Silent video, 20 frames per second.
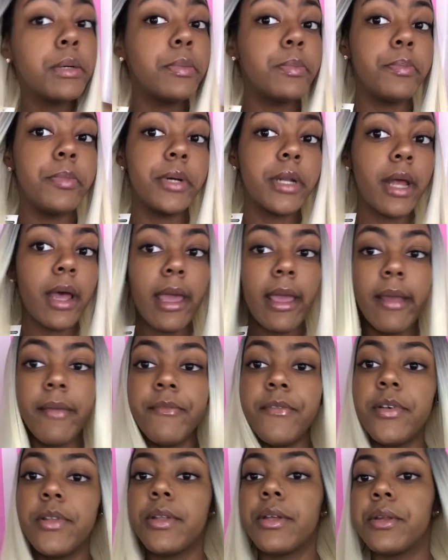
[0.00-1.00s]
But I
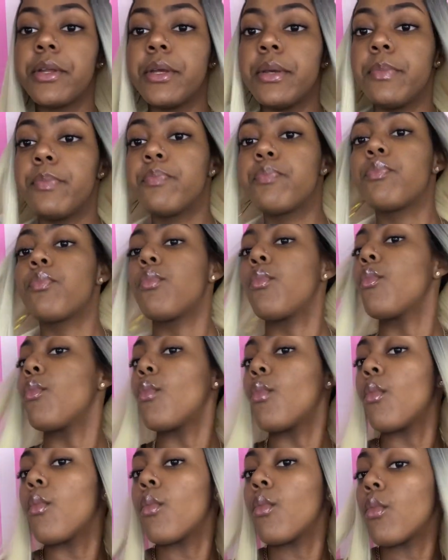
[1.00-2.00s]
ain't feeling it.
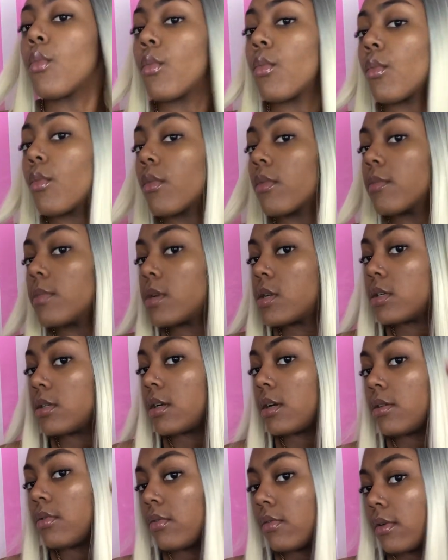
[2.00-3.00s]
But you
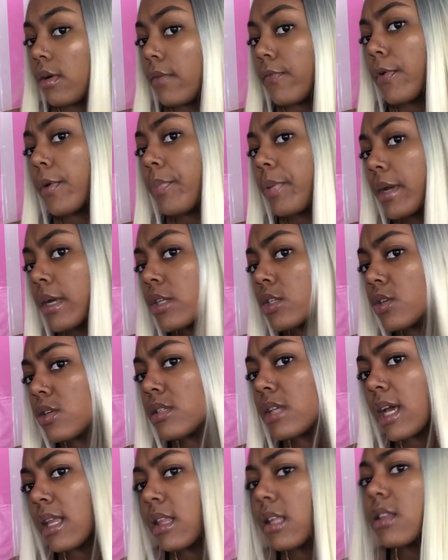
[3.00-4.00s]
know, for
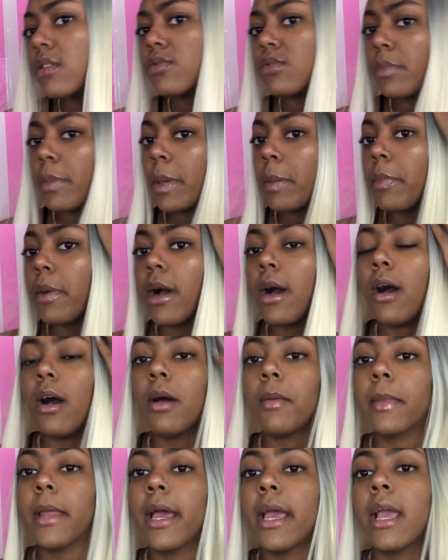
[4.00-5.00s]
pictures, I think this will be
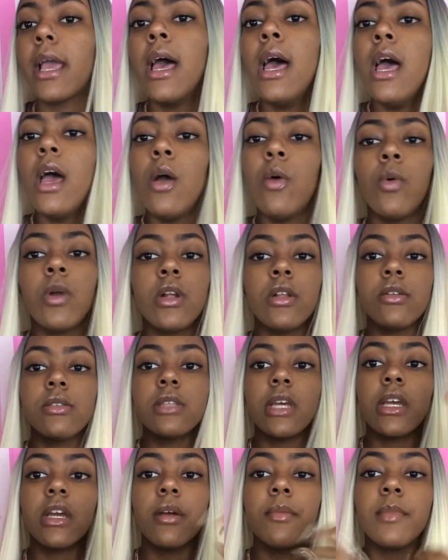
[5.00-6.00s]
bomb. Like one of
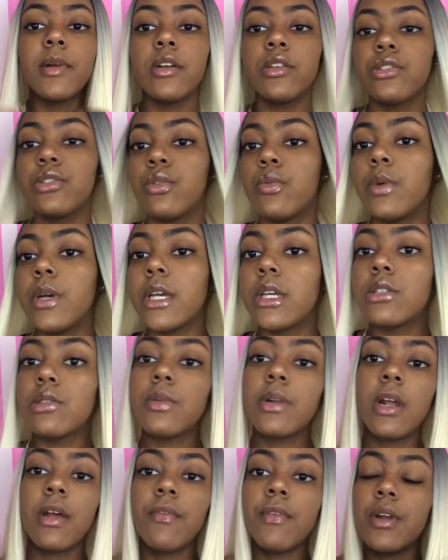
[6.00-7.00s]
those like commercial wigs or
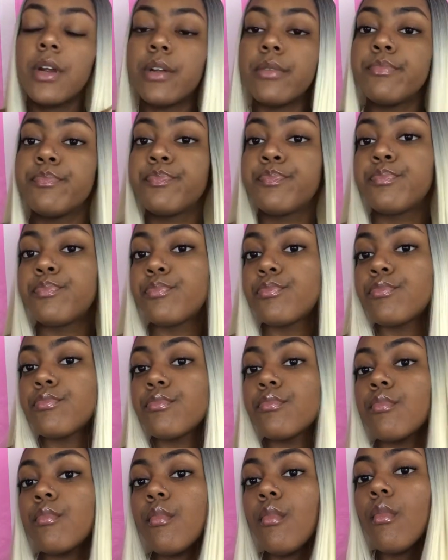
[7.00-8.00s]
whatever,
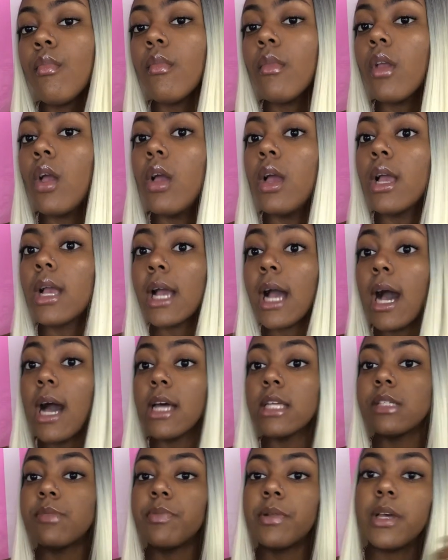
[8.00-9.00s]

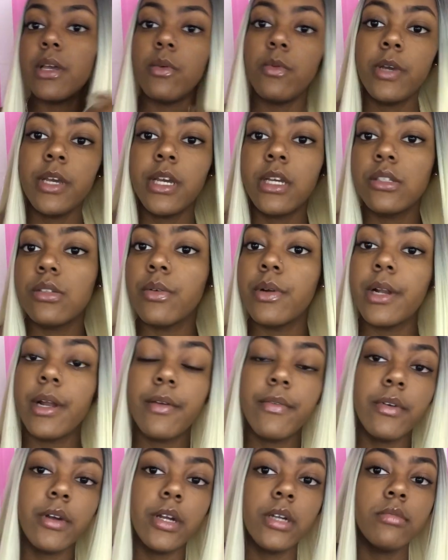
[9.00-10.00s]
cosplay wigs or
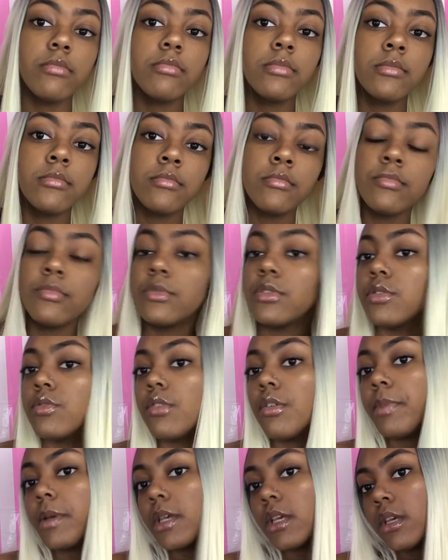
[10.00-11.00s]
whatever.
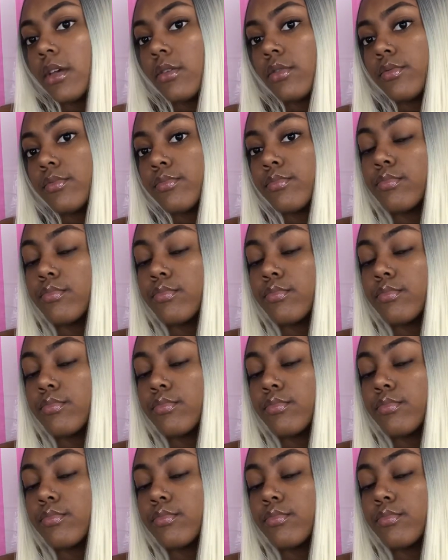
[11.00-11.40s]
So it'll be cute.